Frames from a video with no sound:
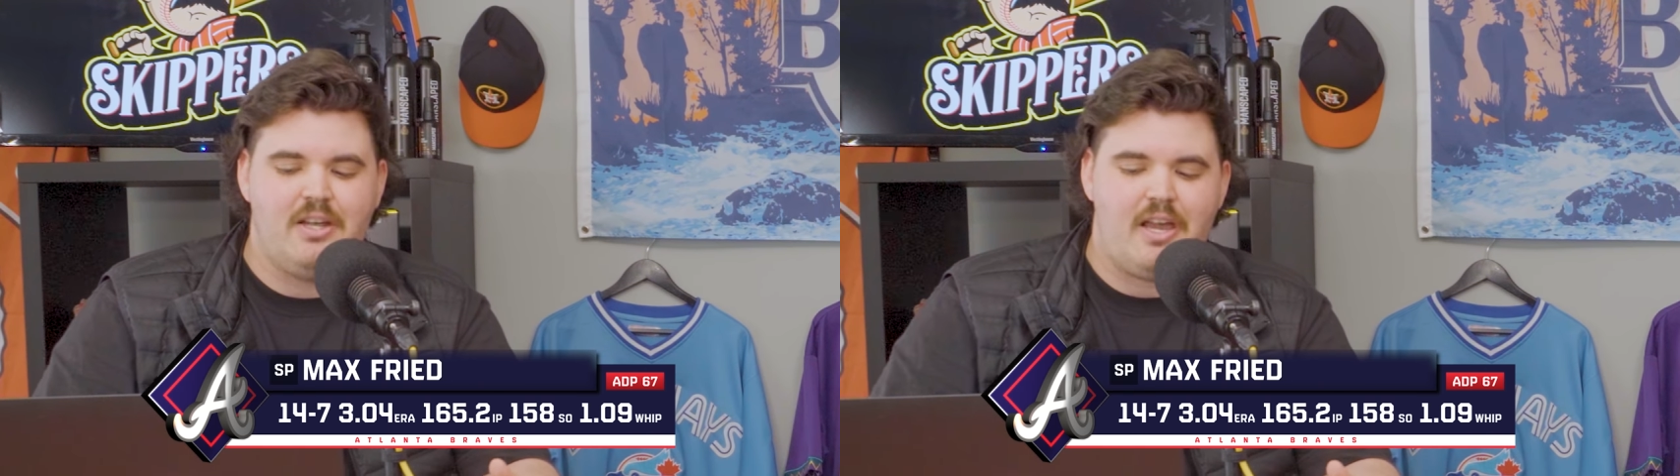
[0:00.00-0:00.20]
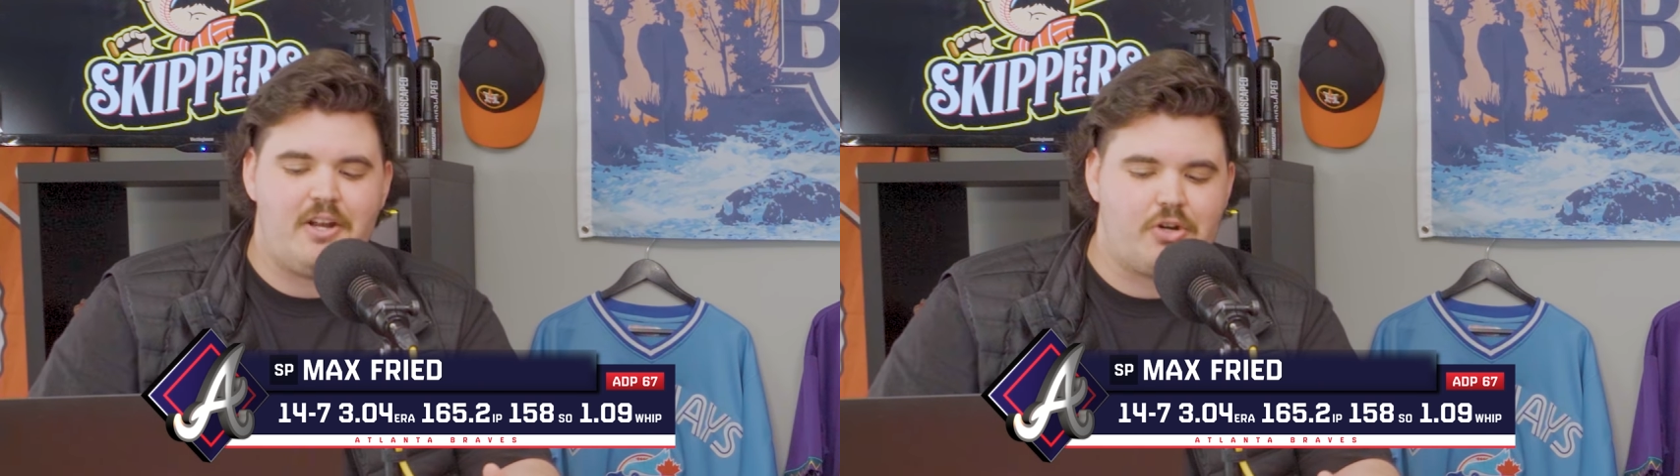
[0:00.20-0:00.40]

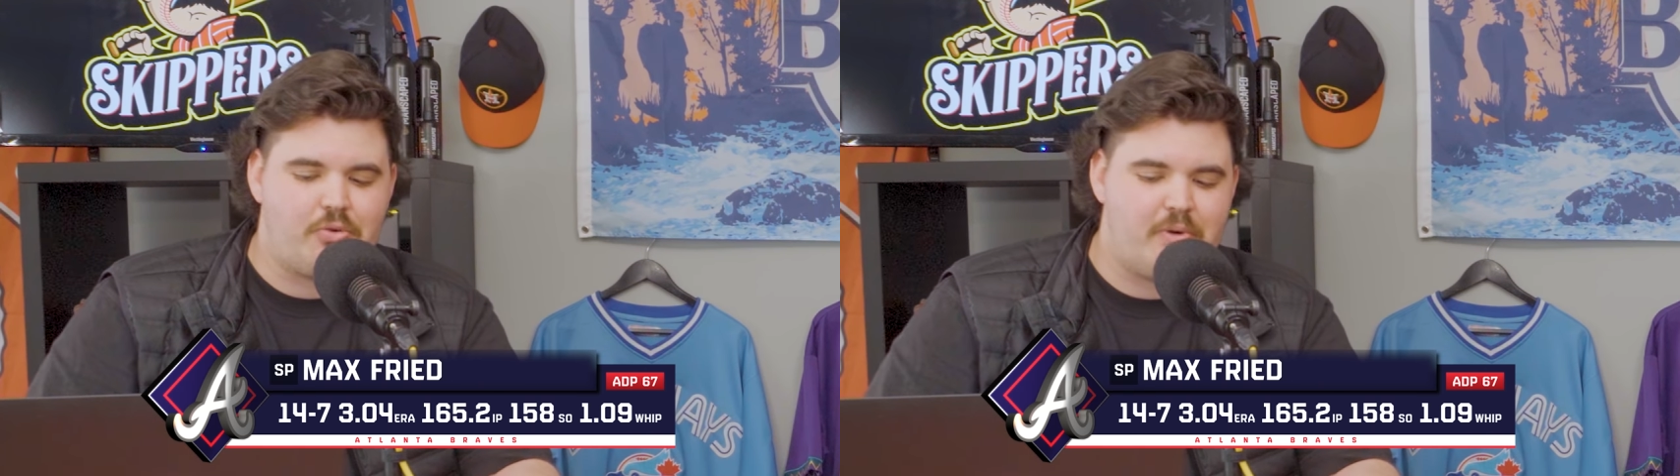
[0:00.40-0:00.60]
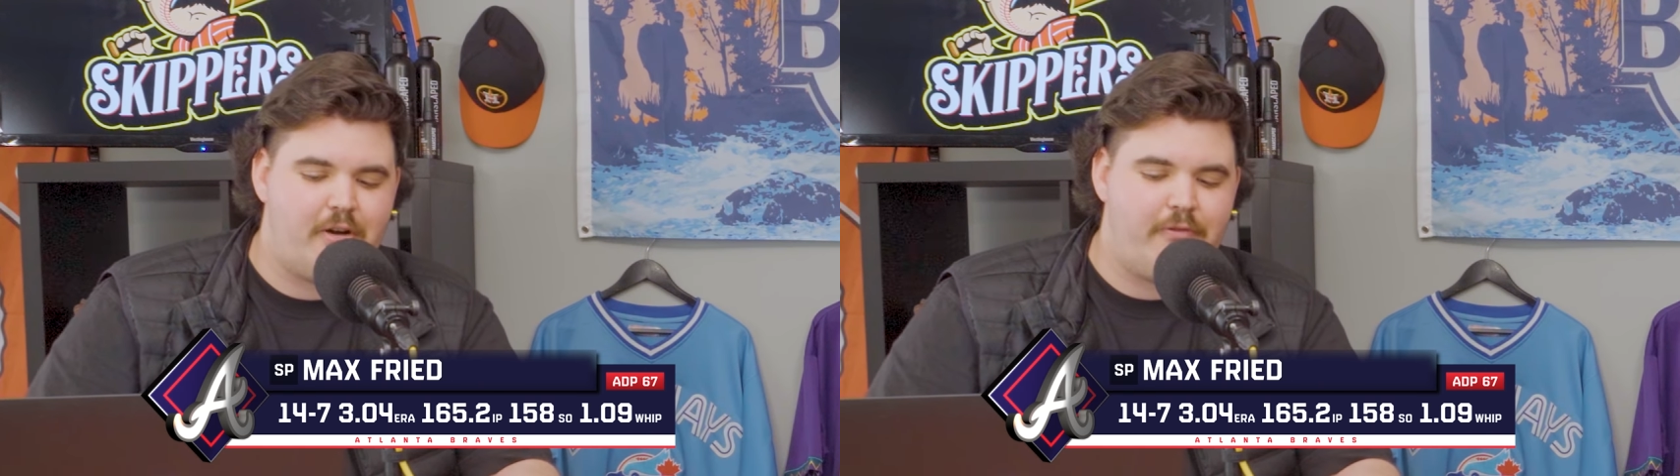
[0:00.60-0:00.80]
and a
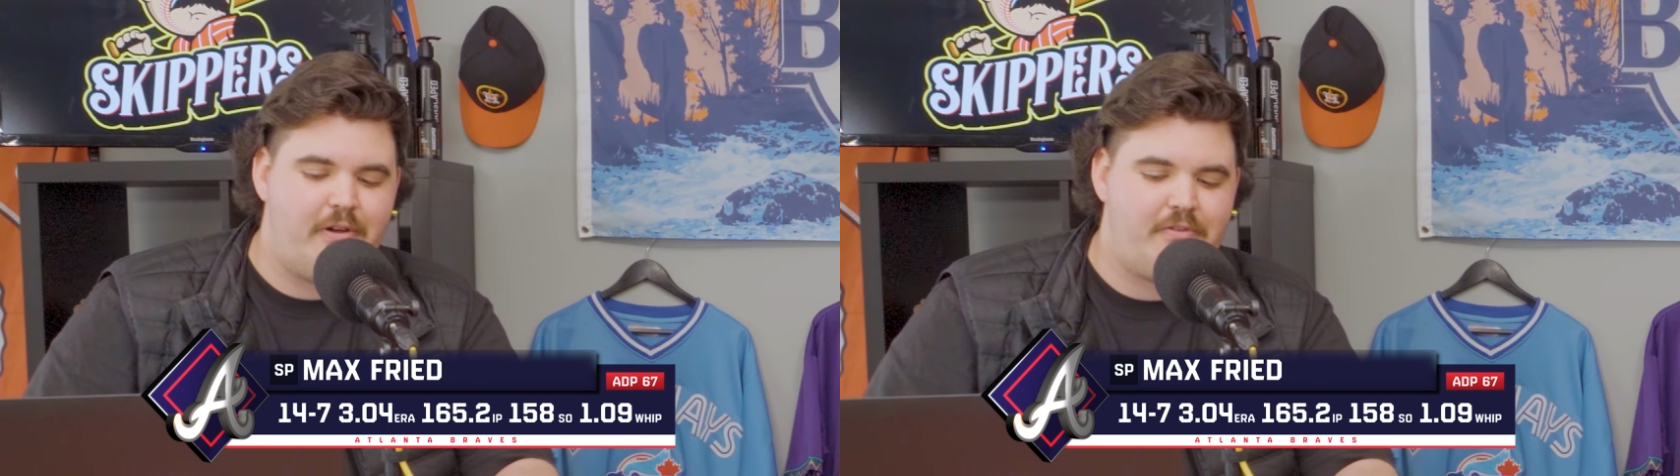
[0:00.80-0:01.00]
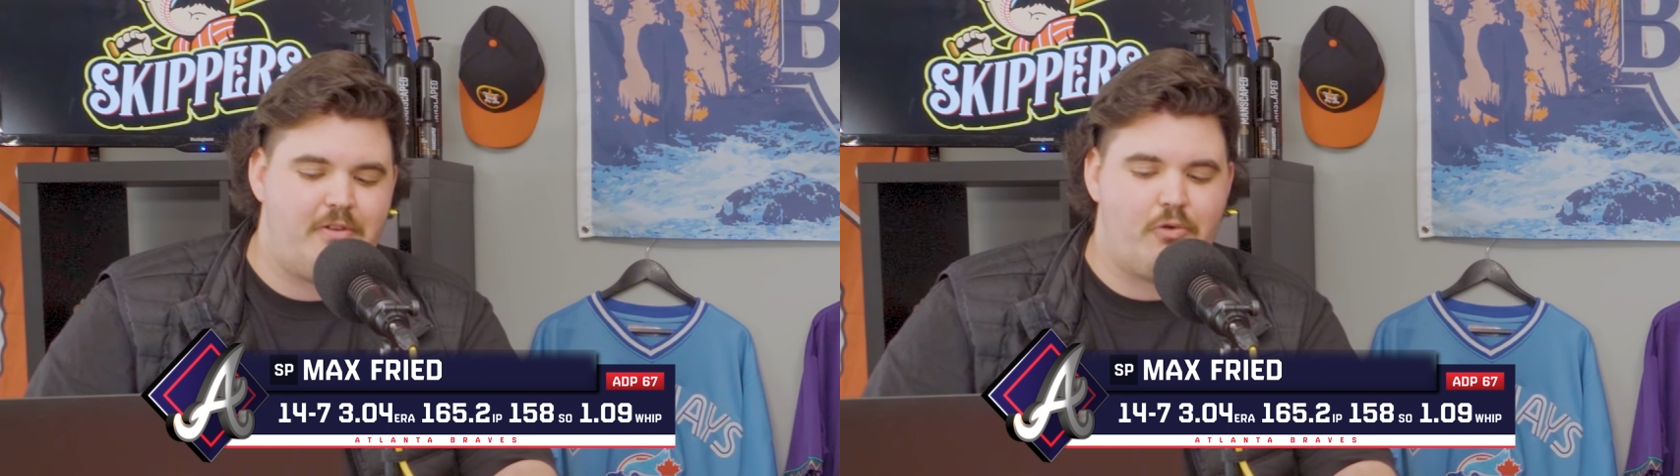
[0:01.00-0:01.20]
career
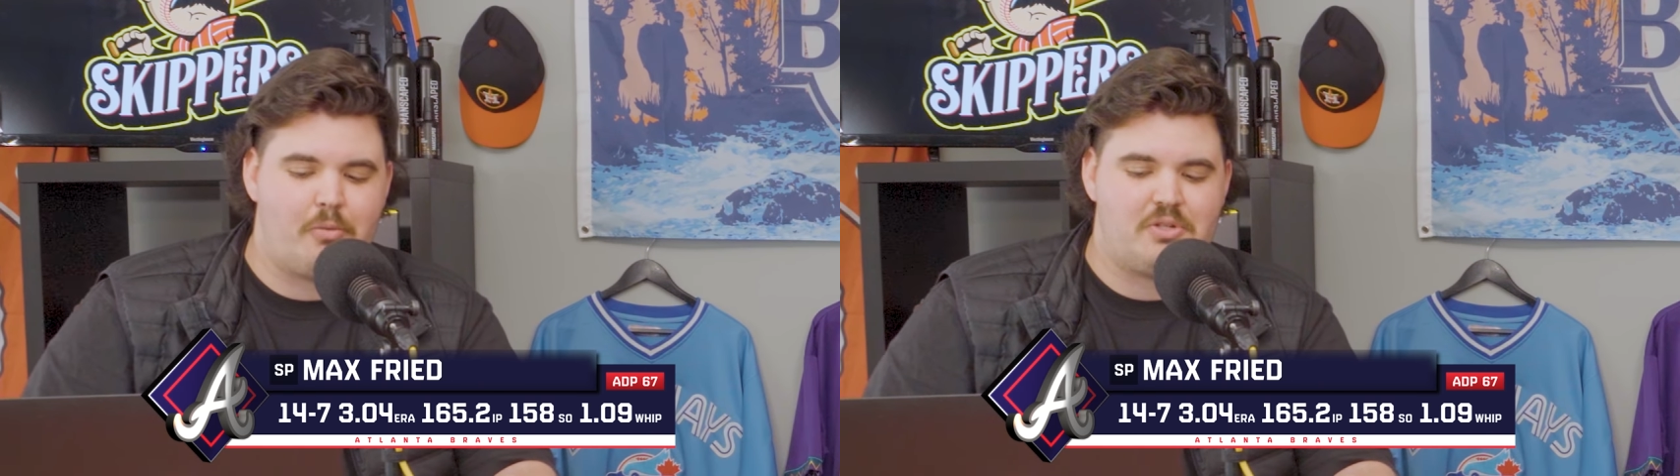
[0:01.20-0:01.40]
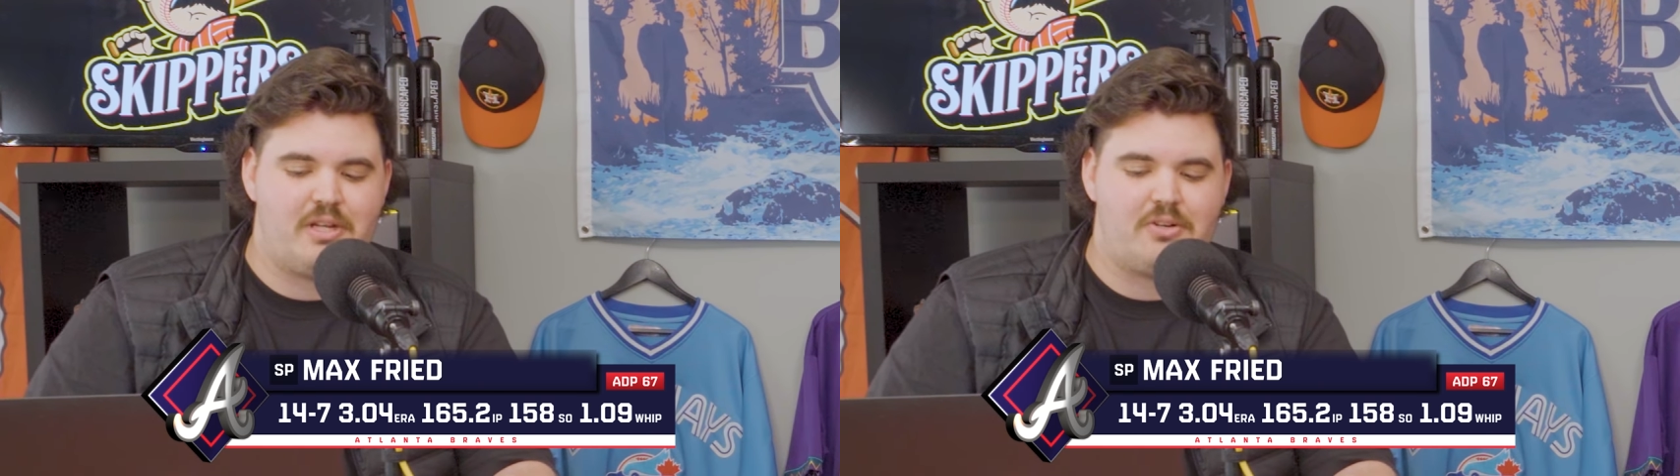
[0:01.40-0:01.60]

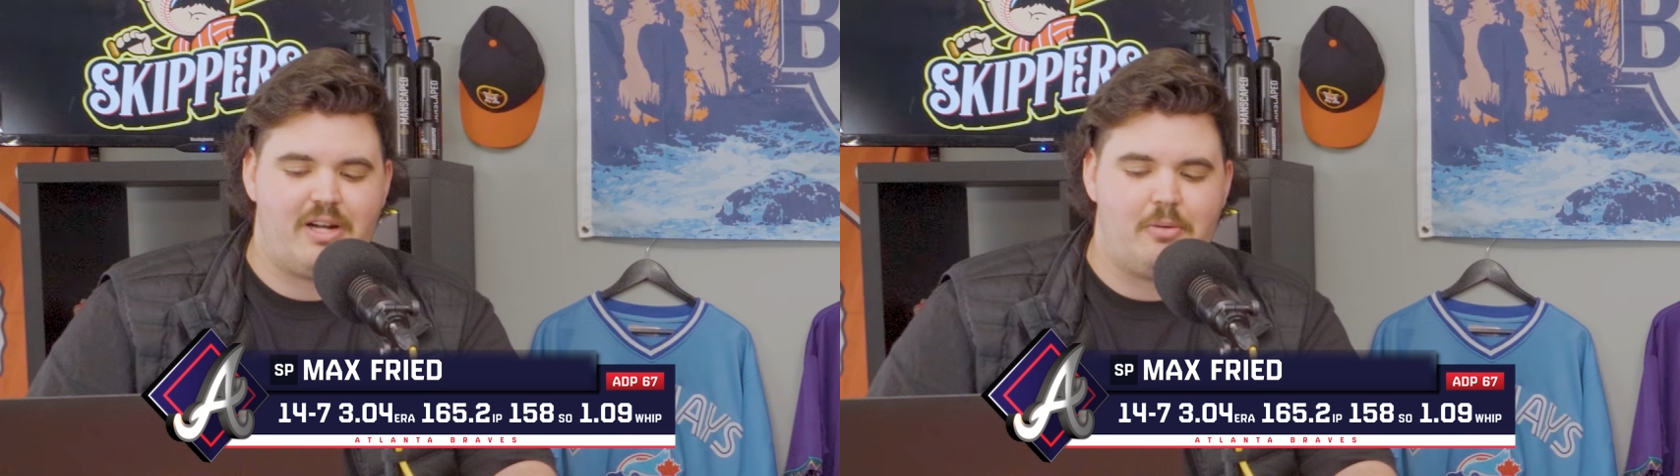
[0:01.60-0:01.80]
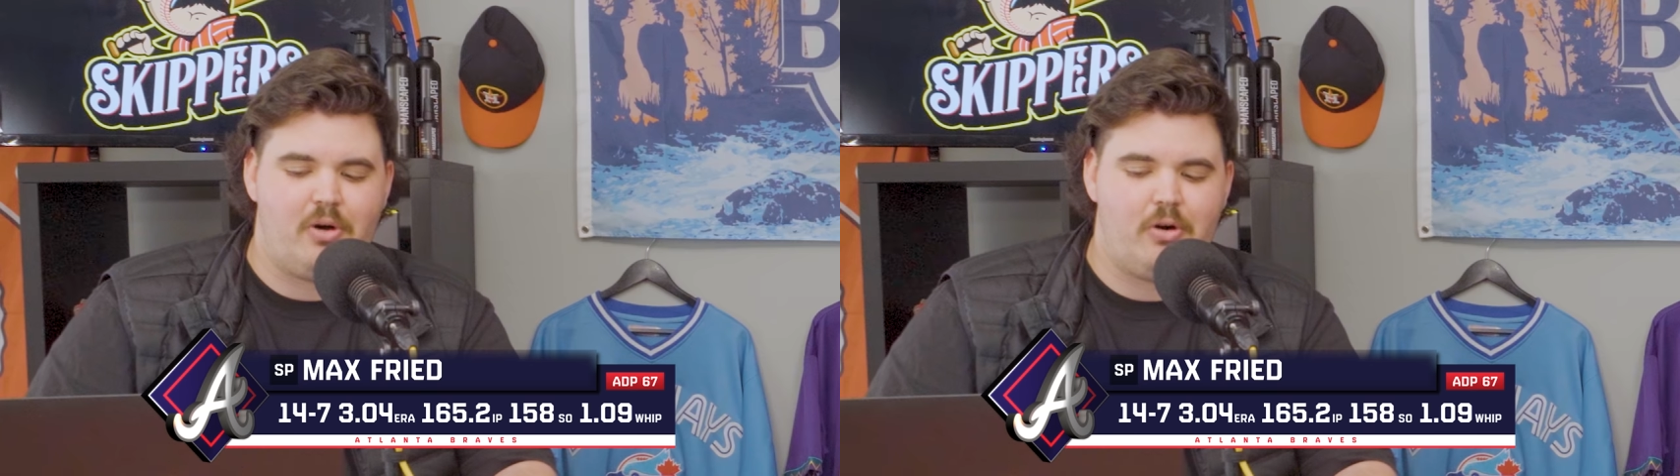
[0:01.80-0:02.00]
54%
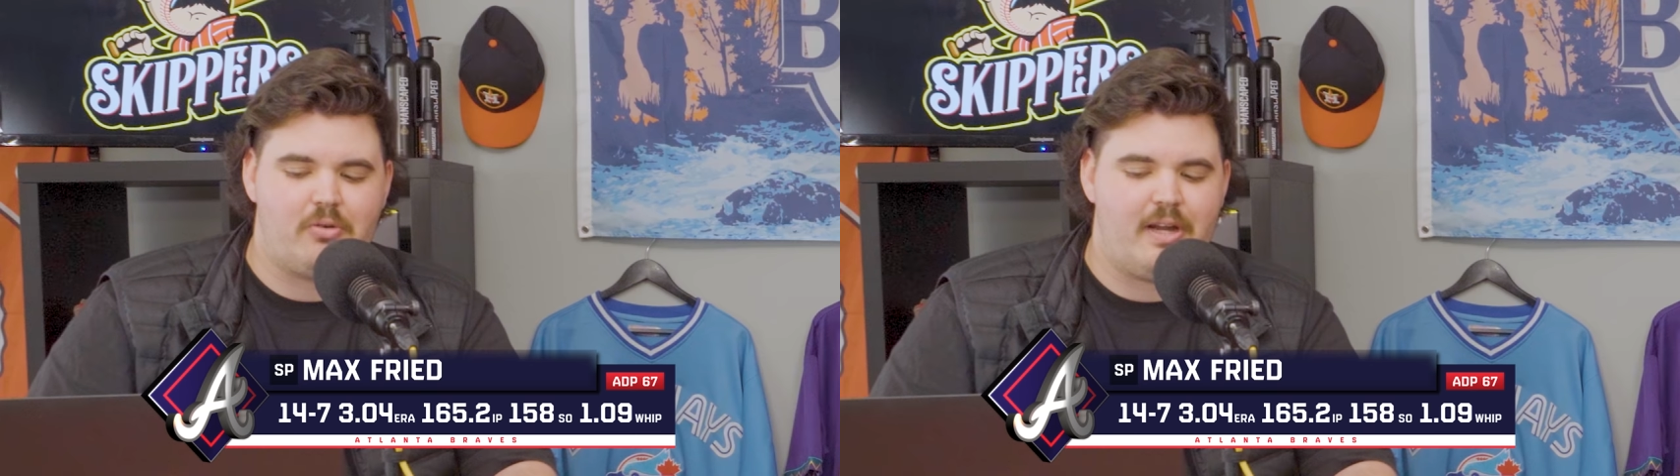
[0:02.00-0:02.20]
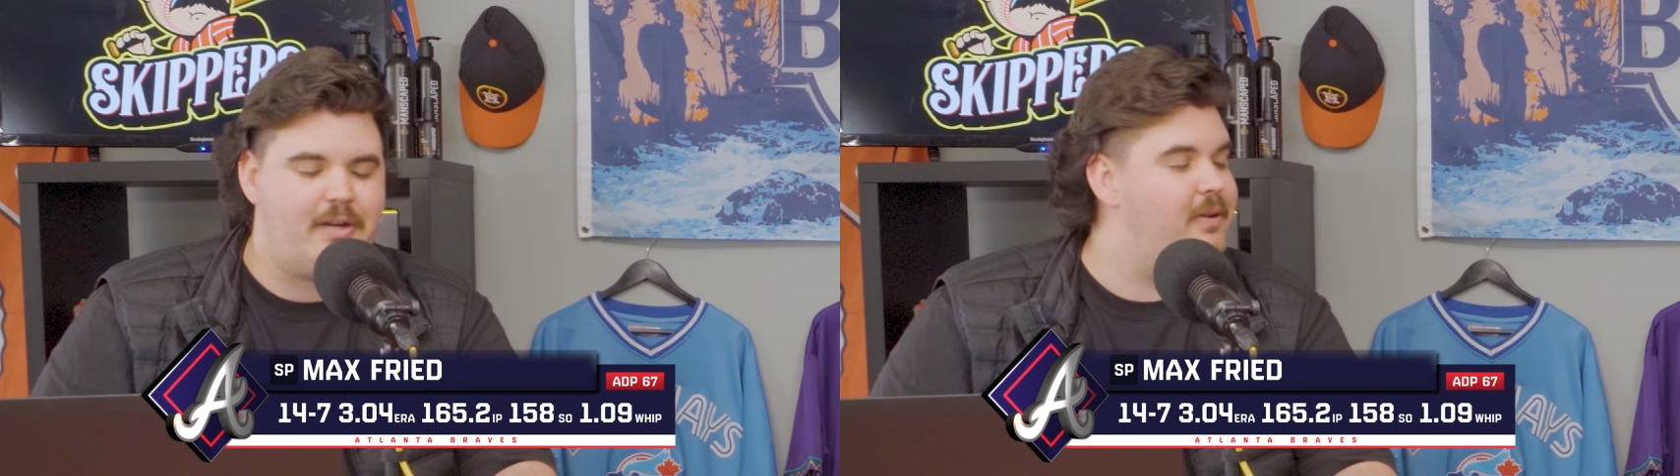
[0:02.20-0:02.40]
ground ball
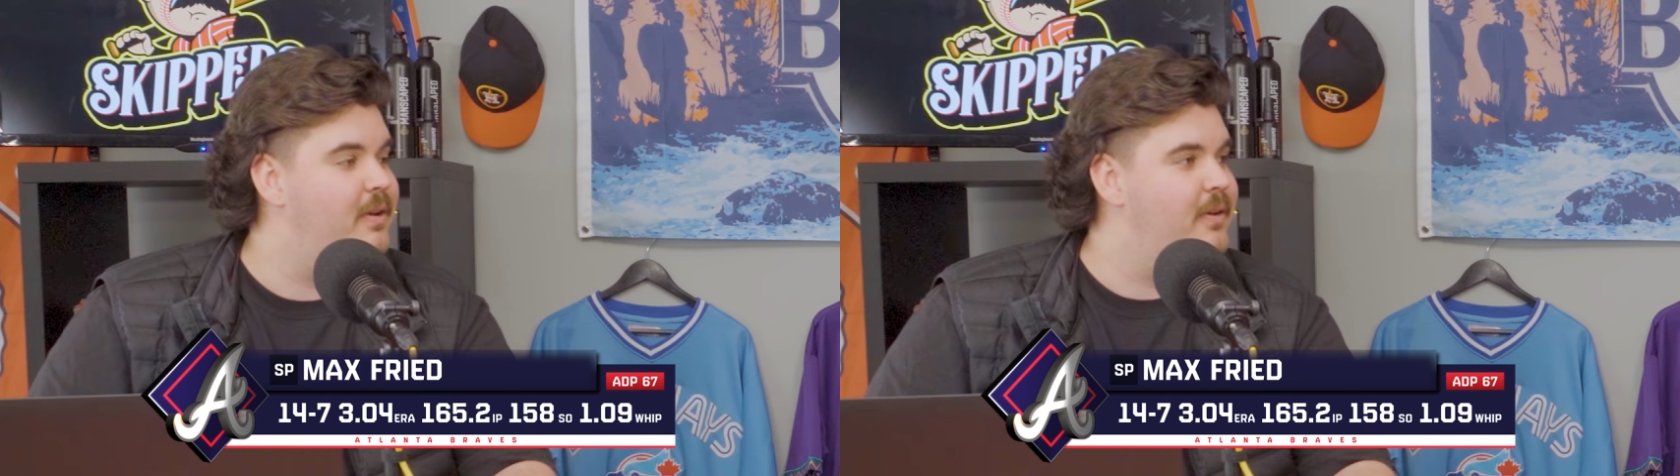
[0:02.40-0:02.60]
rate.